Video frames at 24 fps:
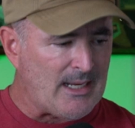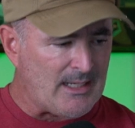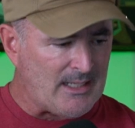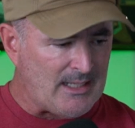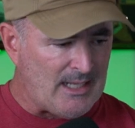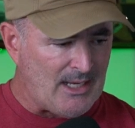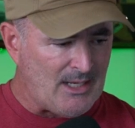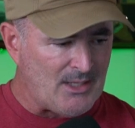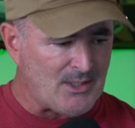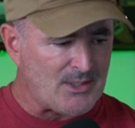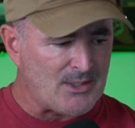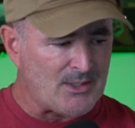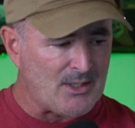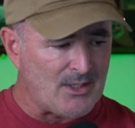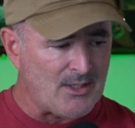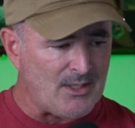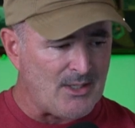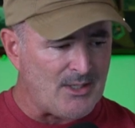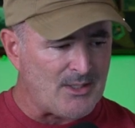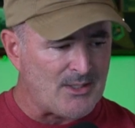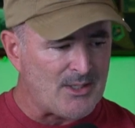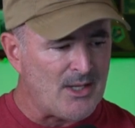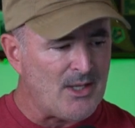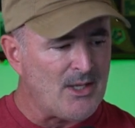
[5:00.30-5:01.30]
and case
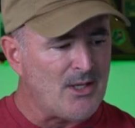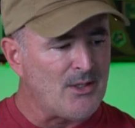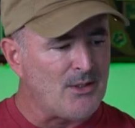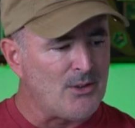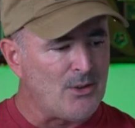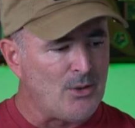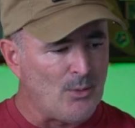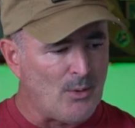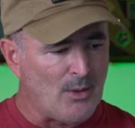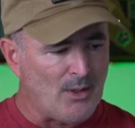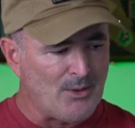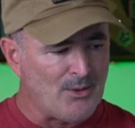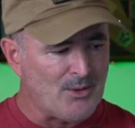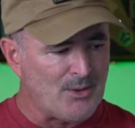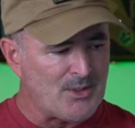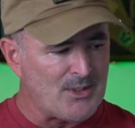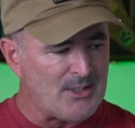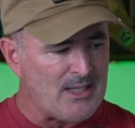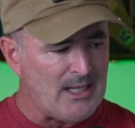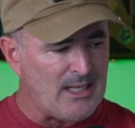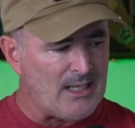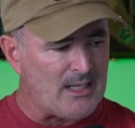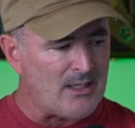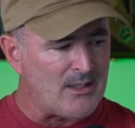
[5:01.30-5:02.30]
studies to
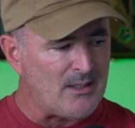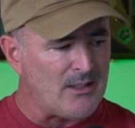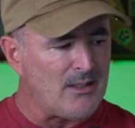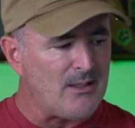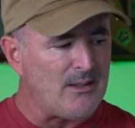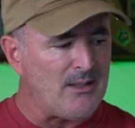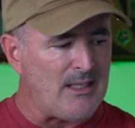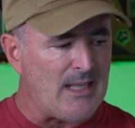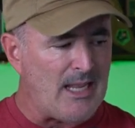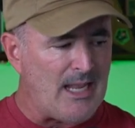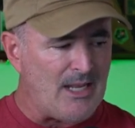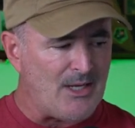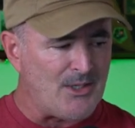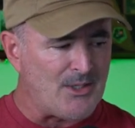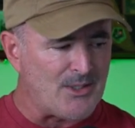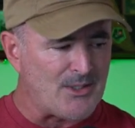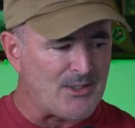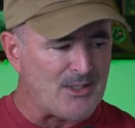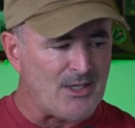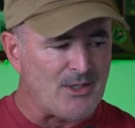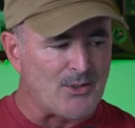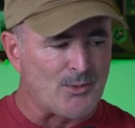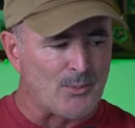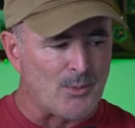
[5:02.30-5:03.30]
understand the
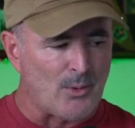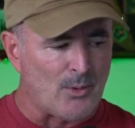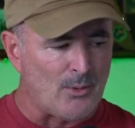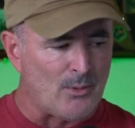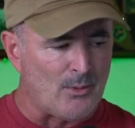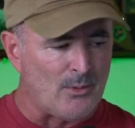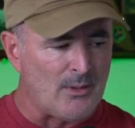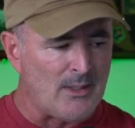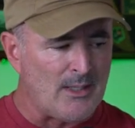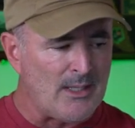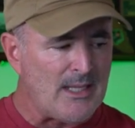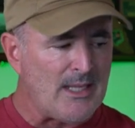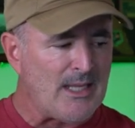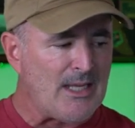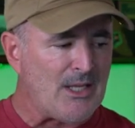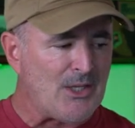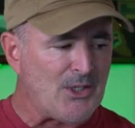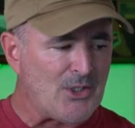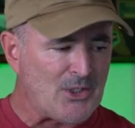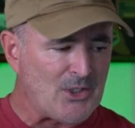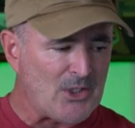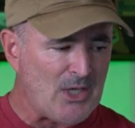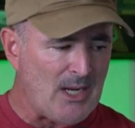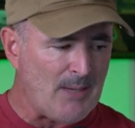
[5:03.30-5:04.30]
agency's role
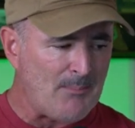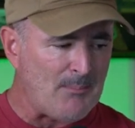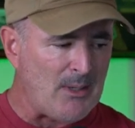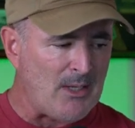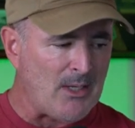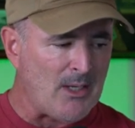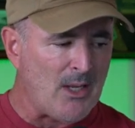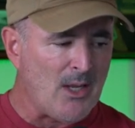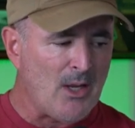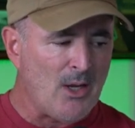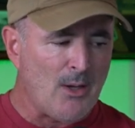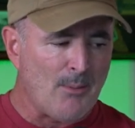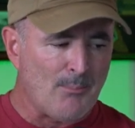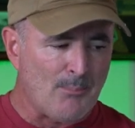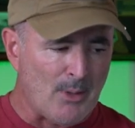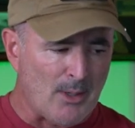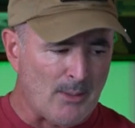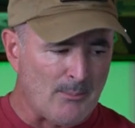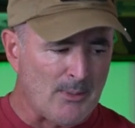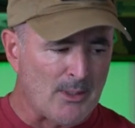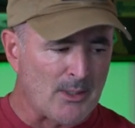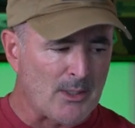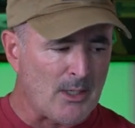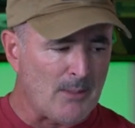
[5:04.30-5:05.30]
in shaping
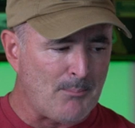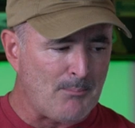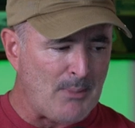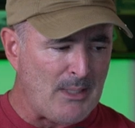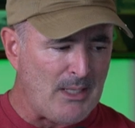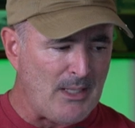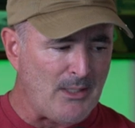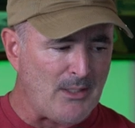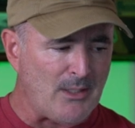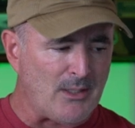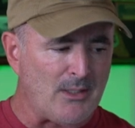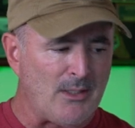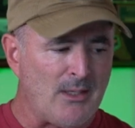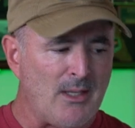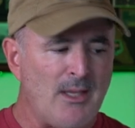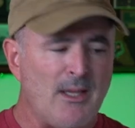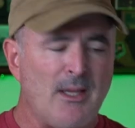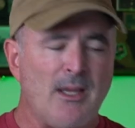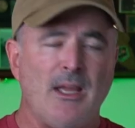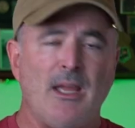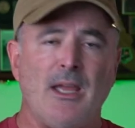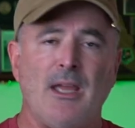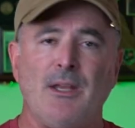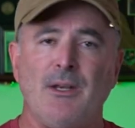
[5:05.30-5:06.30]
public opinion
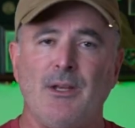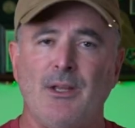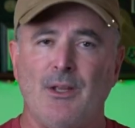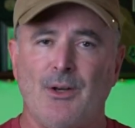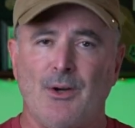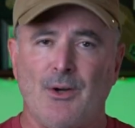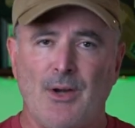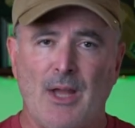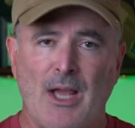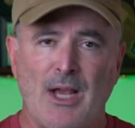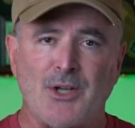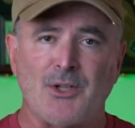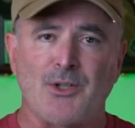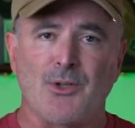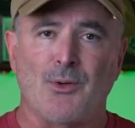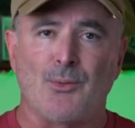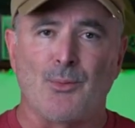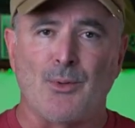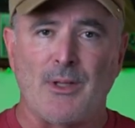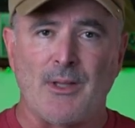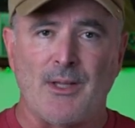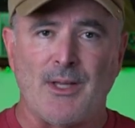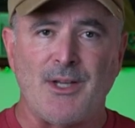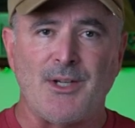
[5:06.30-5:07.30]
and international
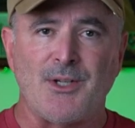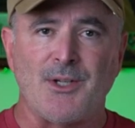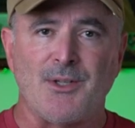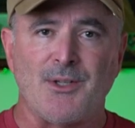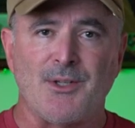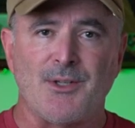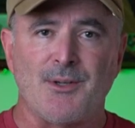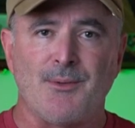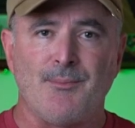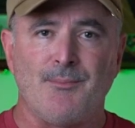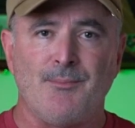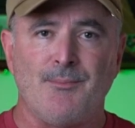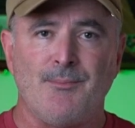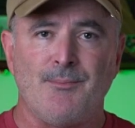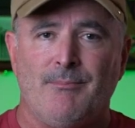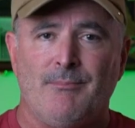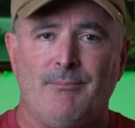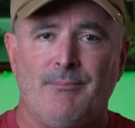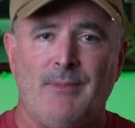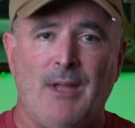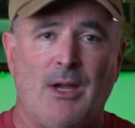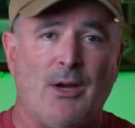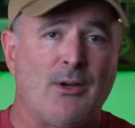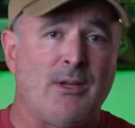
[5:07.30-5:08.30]
relations.
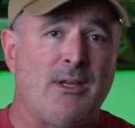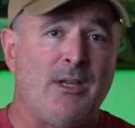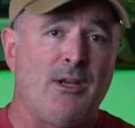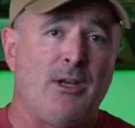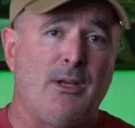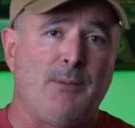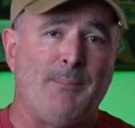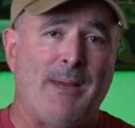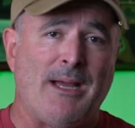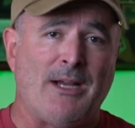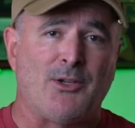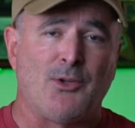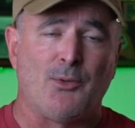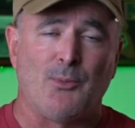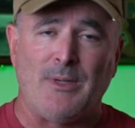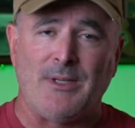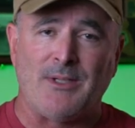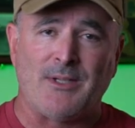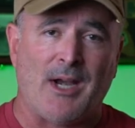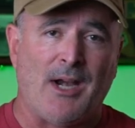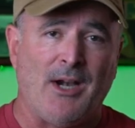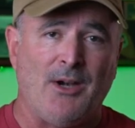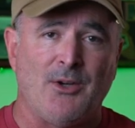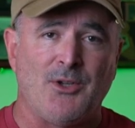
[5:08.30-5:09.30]
Now getting back to
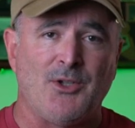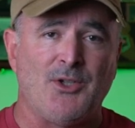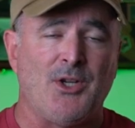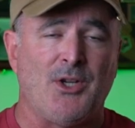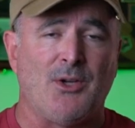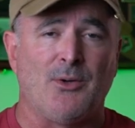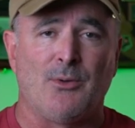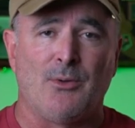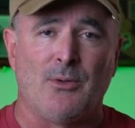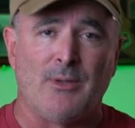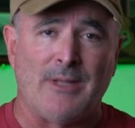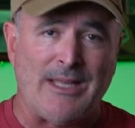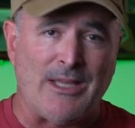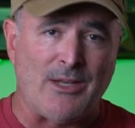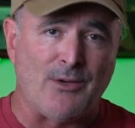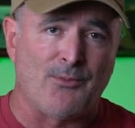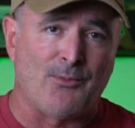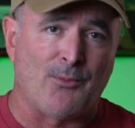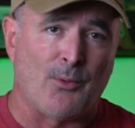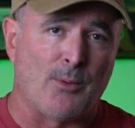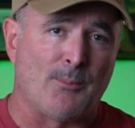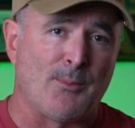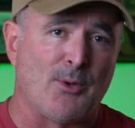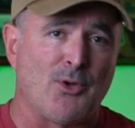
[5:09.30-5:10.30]
retired General and
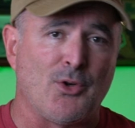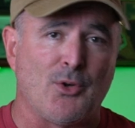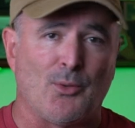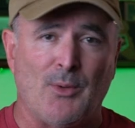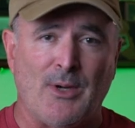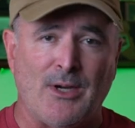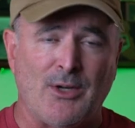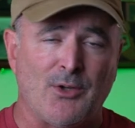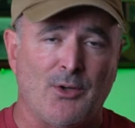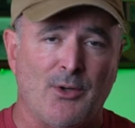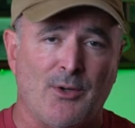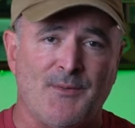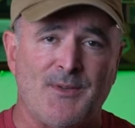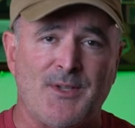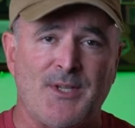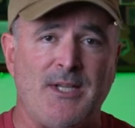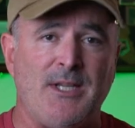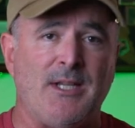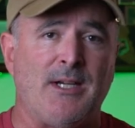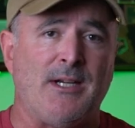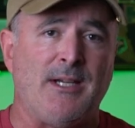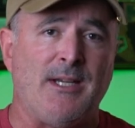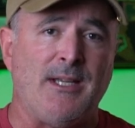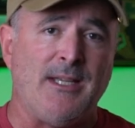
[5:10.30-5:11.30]
former Director of
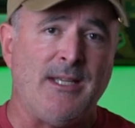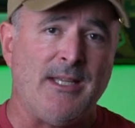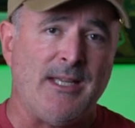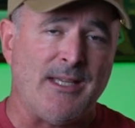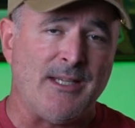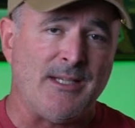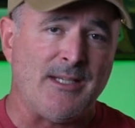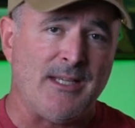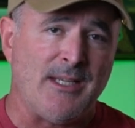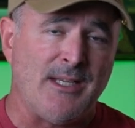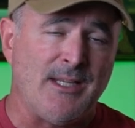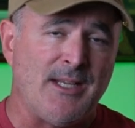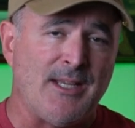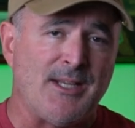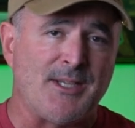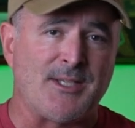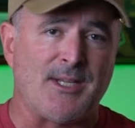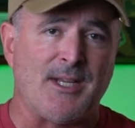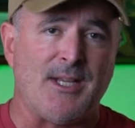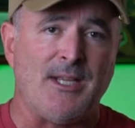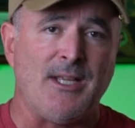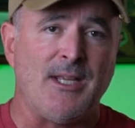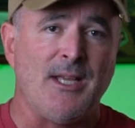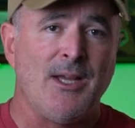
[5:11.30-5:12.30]
CIA and
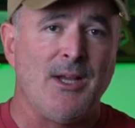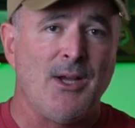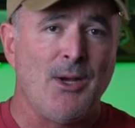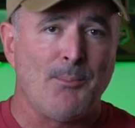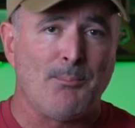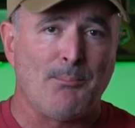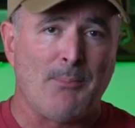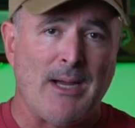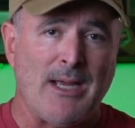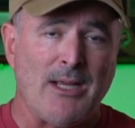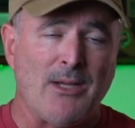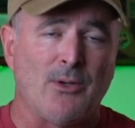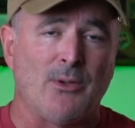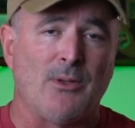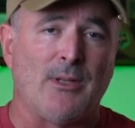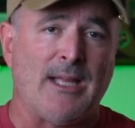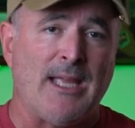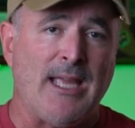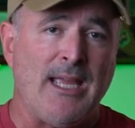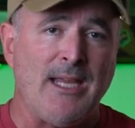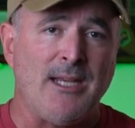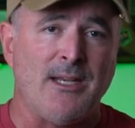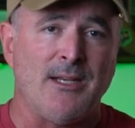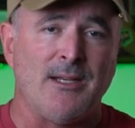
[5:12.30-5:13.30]
NSA Michael
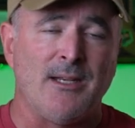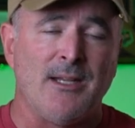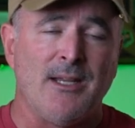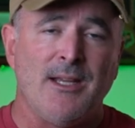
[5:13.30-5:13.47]
Hayden,